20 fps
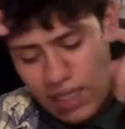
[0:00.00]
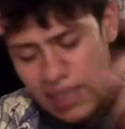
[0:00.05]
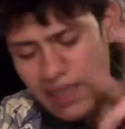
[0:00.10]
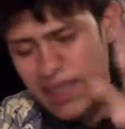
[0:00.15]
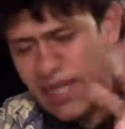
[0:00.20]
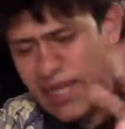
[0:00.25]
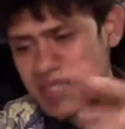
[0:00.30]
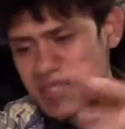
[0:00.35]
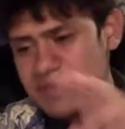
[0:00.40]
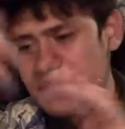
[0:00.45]

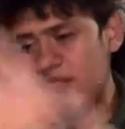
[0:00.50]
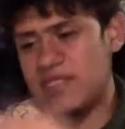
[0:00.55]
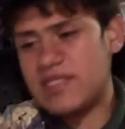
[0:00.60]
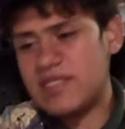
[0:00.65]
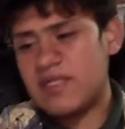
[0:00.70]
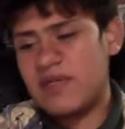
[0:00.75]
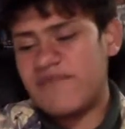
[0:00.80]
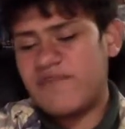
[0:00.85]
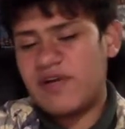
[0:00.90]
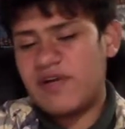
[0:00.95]
yeah, it's
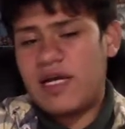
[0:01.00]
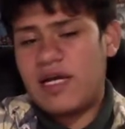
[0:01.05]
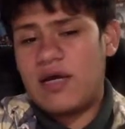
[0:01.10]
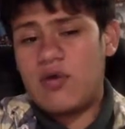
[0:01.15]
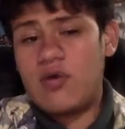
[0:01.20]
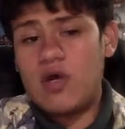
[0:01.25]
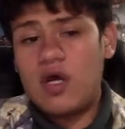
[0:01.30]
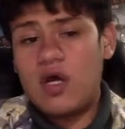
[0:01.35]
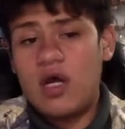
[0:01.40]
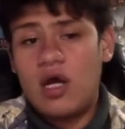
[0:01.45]
basically it for
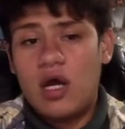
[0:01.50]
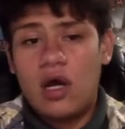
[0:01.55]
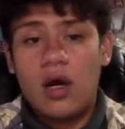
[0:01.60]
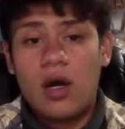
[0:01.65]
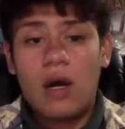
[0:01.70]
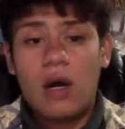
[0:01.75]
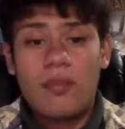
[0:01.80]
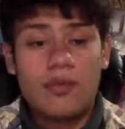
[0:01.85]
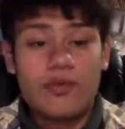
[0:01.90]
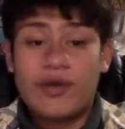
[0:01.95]
now.
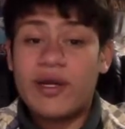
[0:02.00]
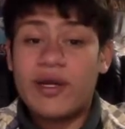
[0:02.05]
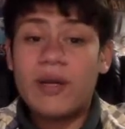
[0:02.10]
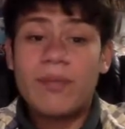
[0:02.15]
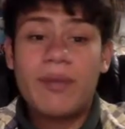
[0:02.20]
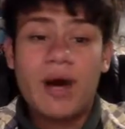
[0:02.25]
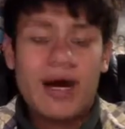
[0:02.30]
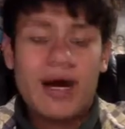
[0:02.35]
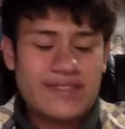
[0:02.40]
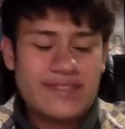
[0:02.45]

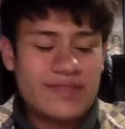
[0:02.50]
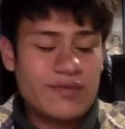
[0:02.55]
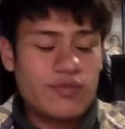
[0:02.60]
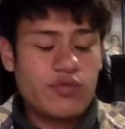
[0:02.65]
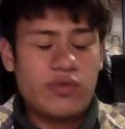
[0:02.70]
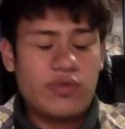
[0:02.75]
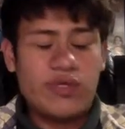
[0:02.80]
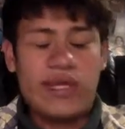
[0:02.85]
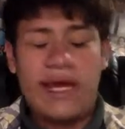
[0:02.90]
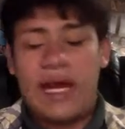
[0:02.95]
Grand unboxing,
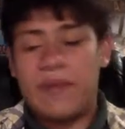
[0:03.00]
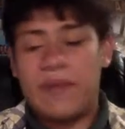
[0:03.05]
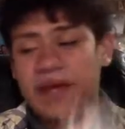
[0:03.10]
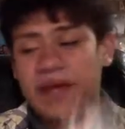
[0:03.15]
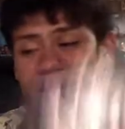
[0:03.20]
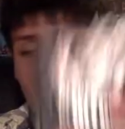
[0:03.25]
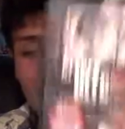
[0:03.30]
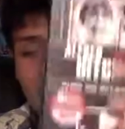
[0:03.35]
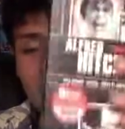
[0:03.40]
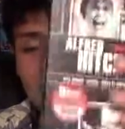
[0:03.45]
really happy
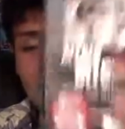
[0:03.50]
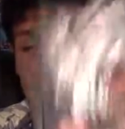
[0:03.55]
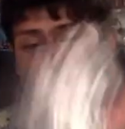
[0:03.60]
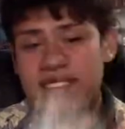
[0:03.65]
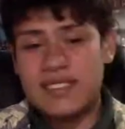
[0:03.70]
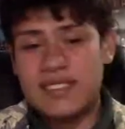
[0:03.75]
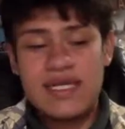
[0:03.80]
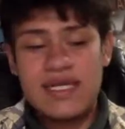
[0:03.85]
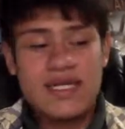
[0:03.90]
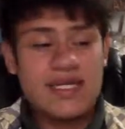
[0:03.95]
I got
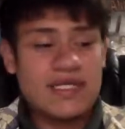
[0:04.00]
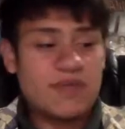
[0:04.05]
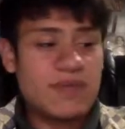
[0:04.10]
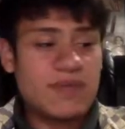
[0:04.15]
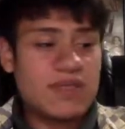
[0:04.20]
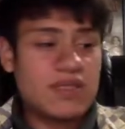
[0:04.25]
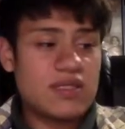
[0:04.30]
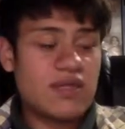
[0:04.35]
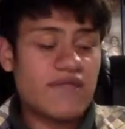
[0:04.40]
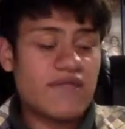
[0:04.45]
this, and yeah, that's
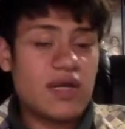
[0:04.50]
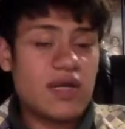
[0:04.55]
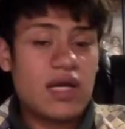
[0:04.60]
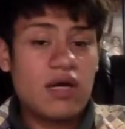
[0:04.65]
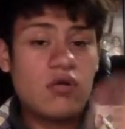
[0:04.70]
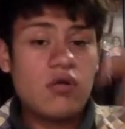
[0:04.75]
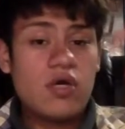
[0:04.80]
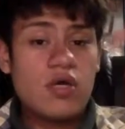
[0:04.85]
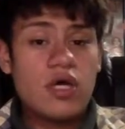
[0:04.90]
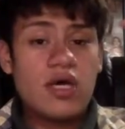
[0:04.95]
basically it for now.